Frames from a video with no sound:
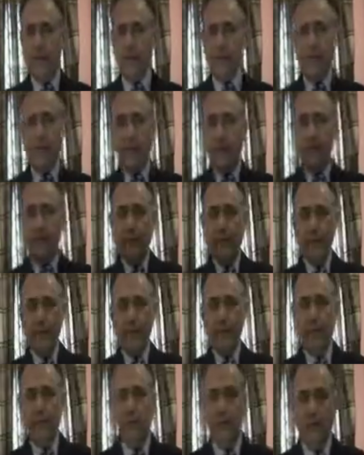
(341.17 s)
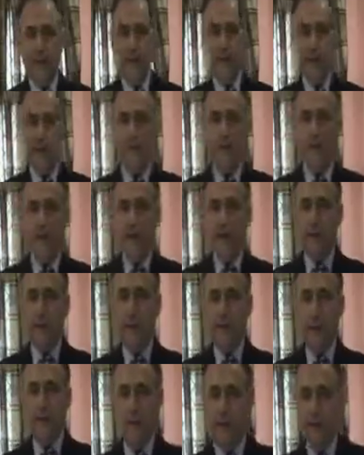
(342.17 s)
the image is
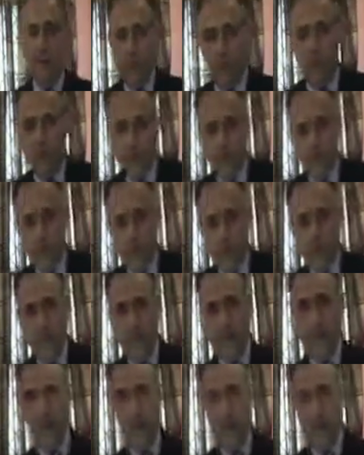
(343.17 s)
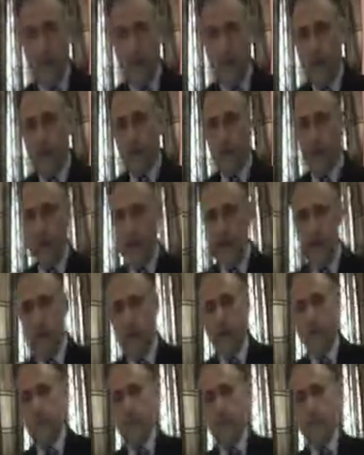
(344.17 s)
not in focus, you cannot read it
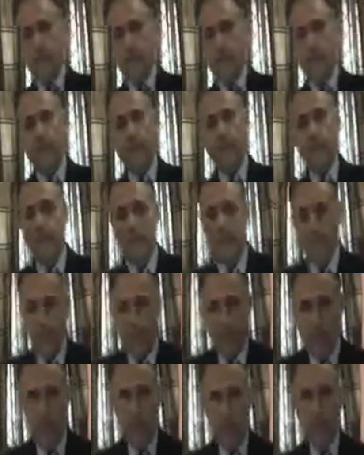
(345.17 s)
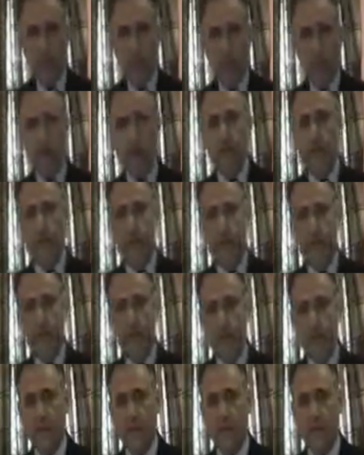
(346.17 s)
out very properly. It will be a
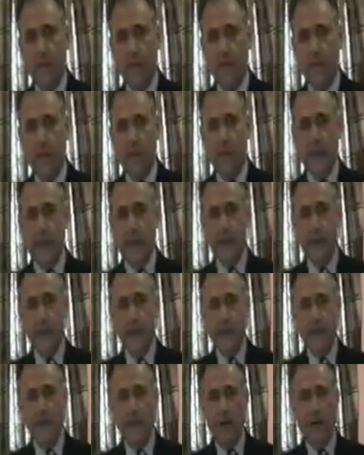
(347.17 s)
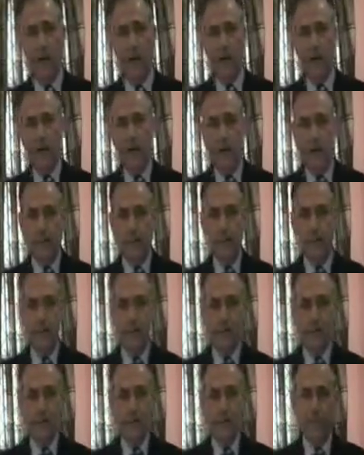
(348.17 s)
distorted picture or a blurred
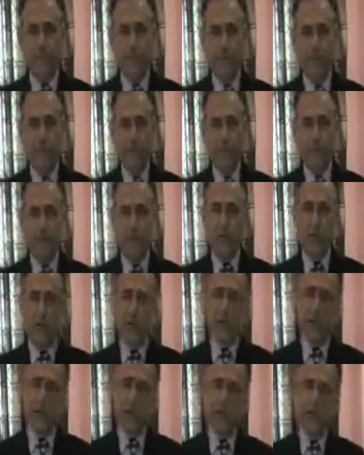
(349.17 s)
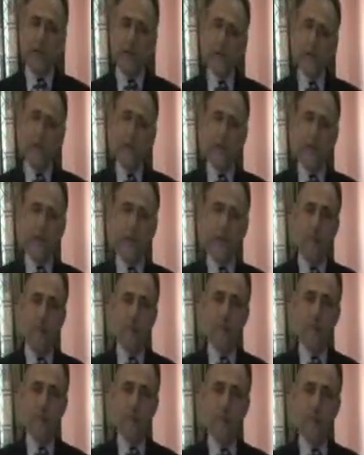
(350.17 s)
picture. So it's very
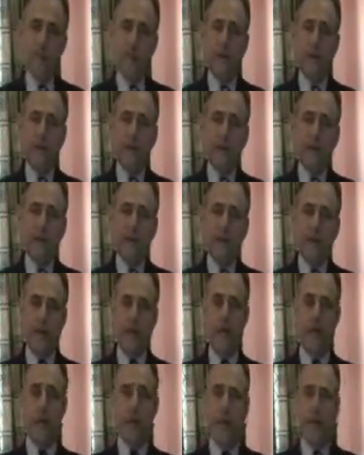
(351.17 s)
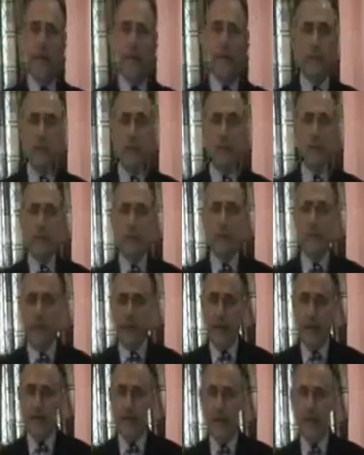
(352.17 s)
important to set the focus
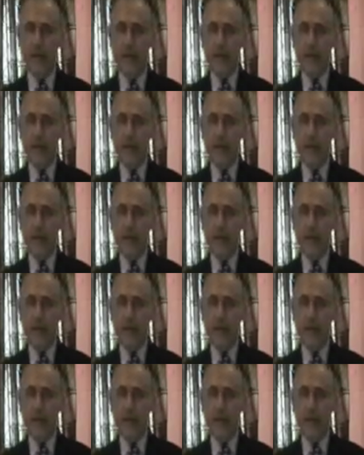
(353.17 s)
right.